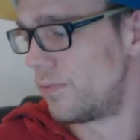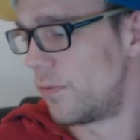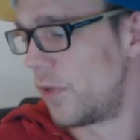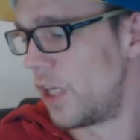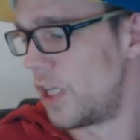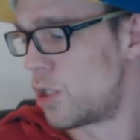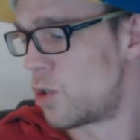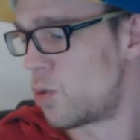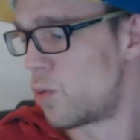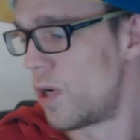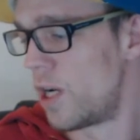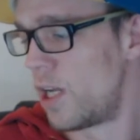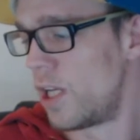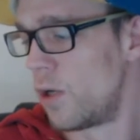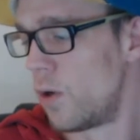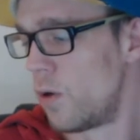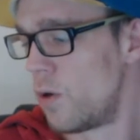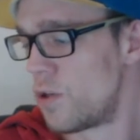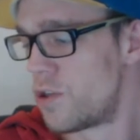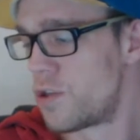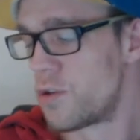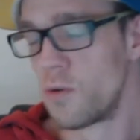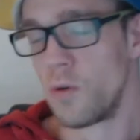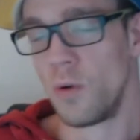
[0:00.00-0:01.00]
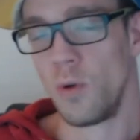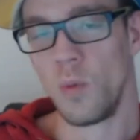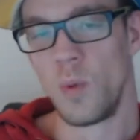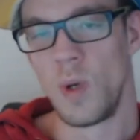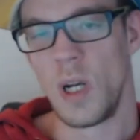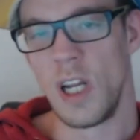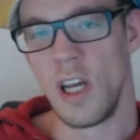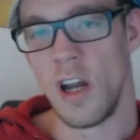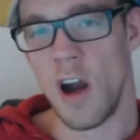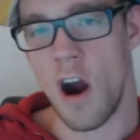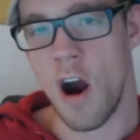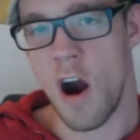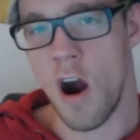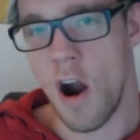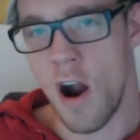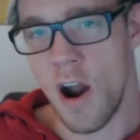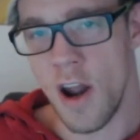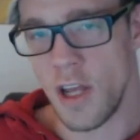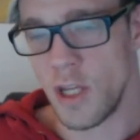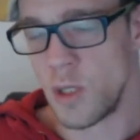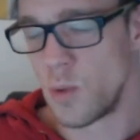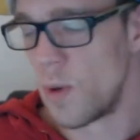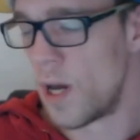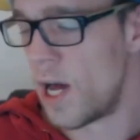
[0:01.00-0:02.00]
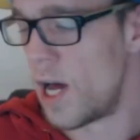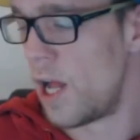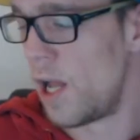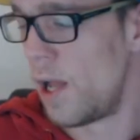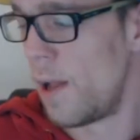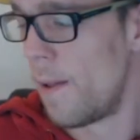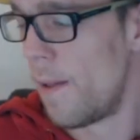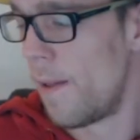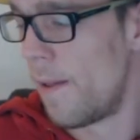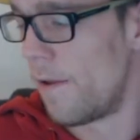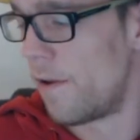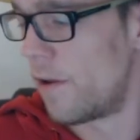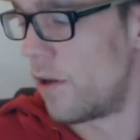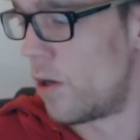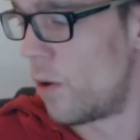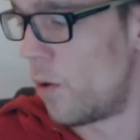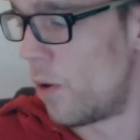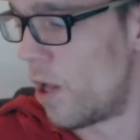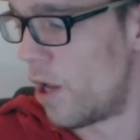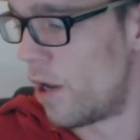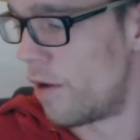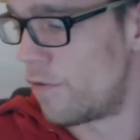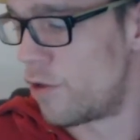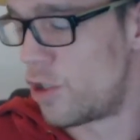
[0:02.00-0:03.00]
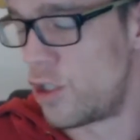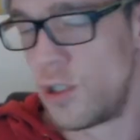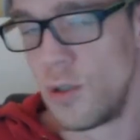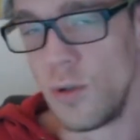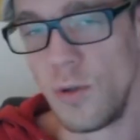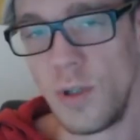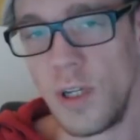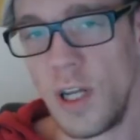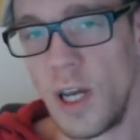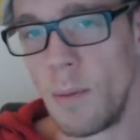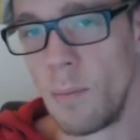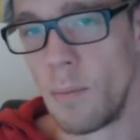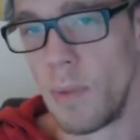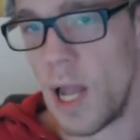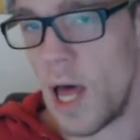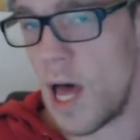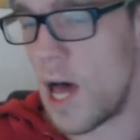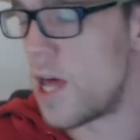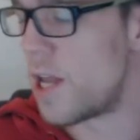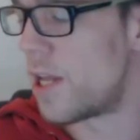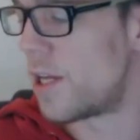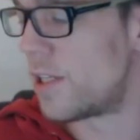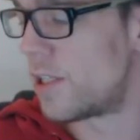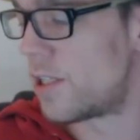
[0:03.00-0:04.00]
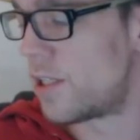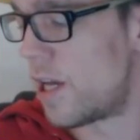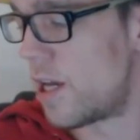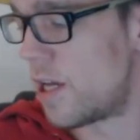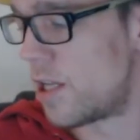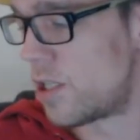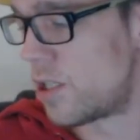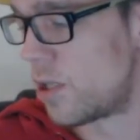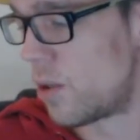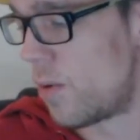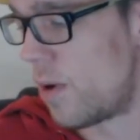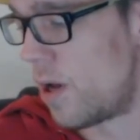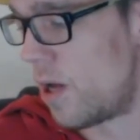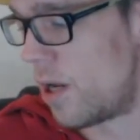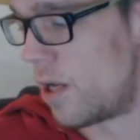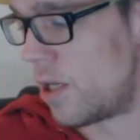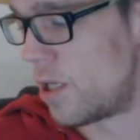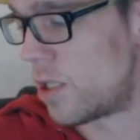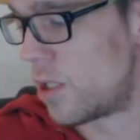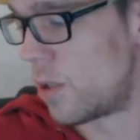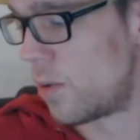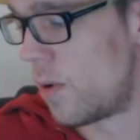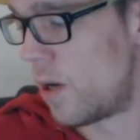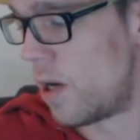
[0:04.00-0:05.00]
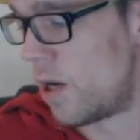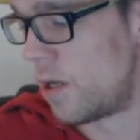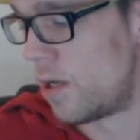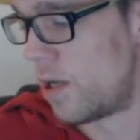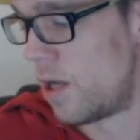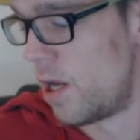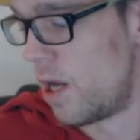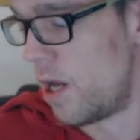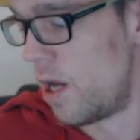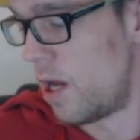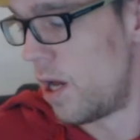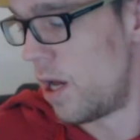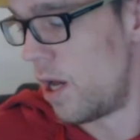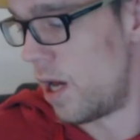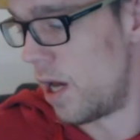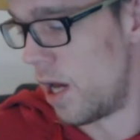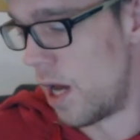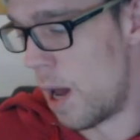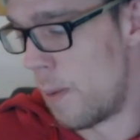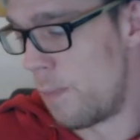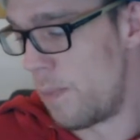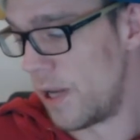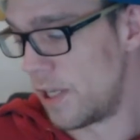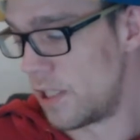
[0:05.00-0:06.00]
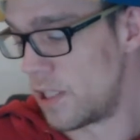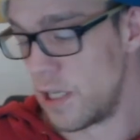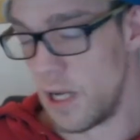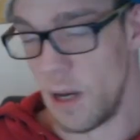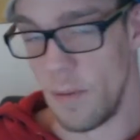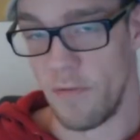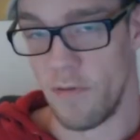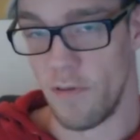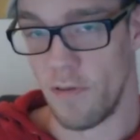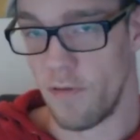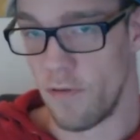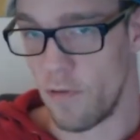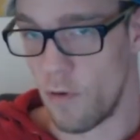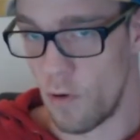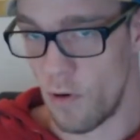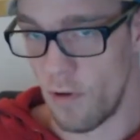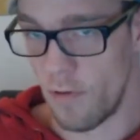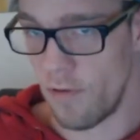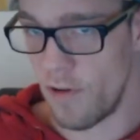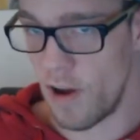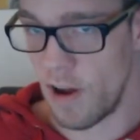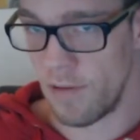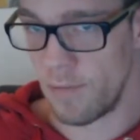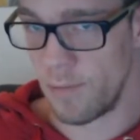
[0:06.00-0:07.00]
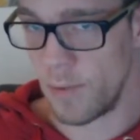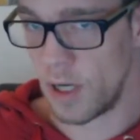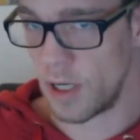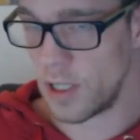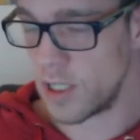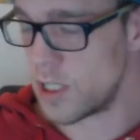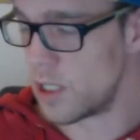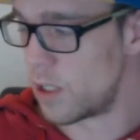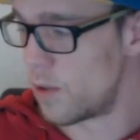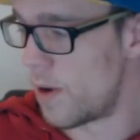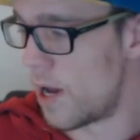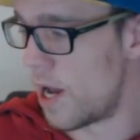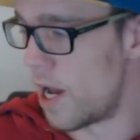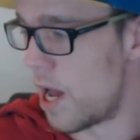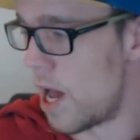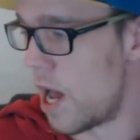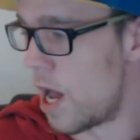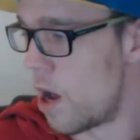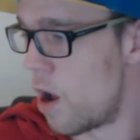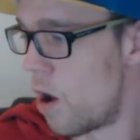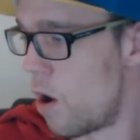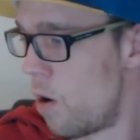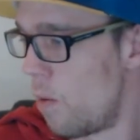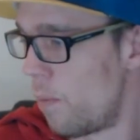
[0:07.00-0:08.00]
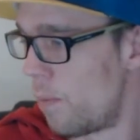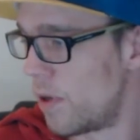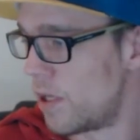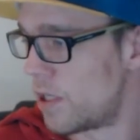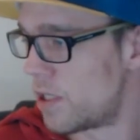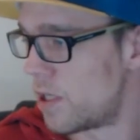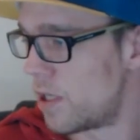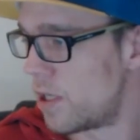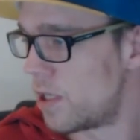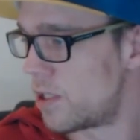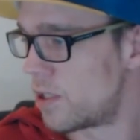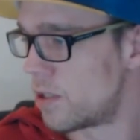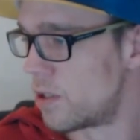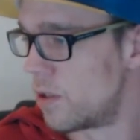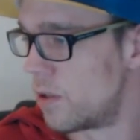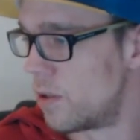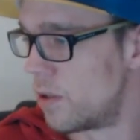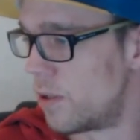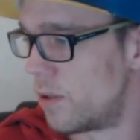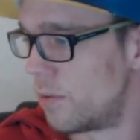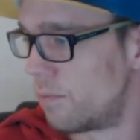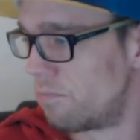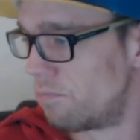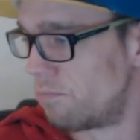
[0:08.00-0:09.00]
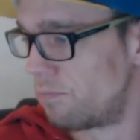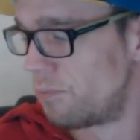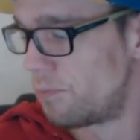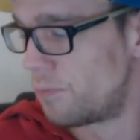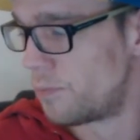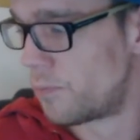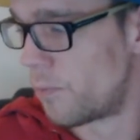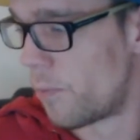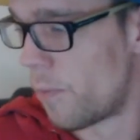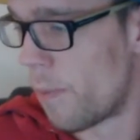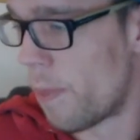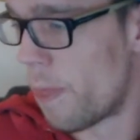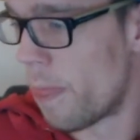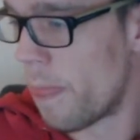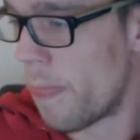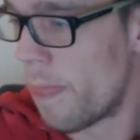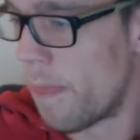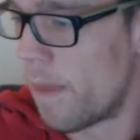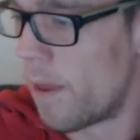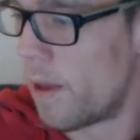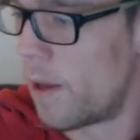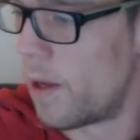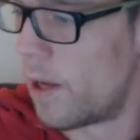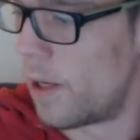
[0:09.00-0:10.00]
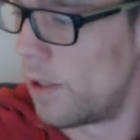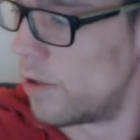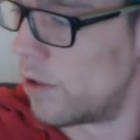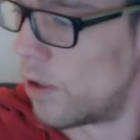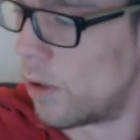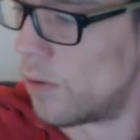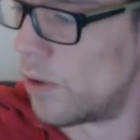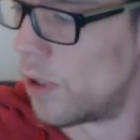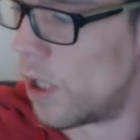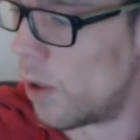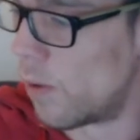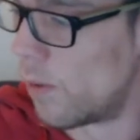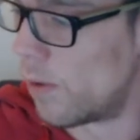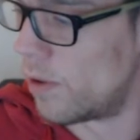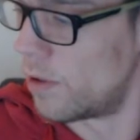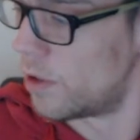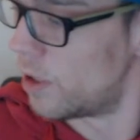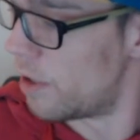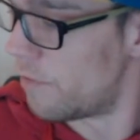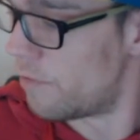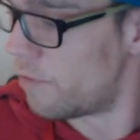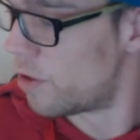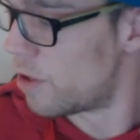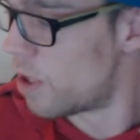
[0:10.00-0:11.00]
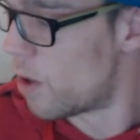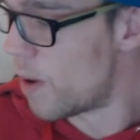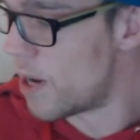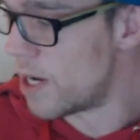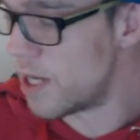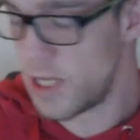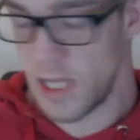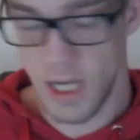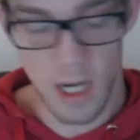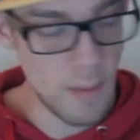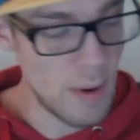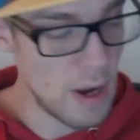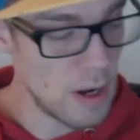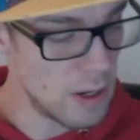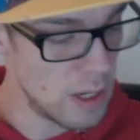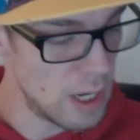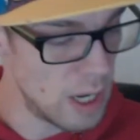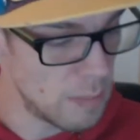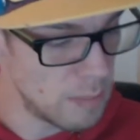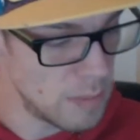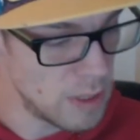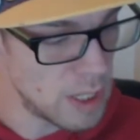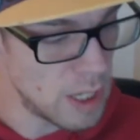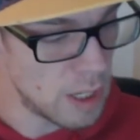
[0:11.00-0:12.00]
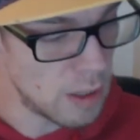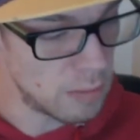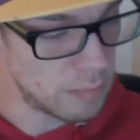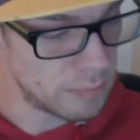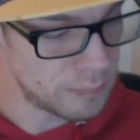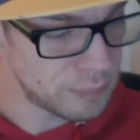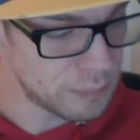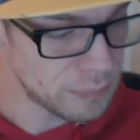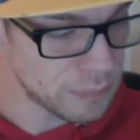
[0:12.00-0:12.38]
It's really old school, really hard as well. You know, a lot of shooting, blood, and so on and so on. I picked it up for 4 or 5 bucks, so I hope it's good. Don't know. If you know anything about it, let me know.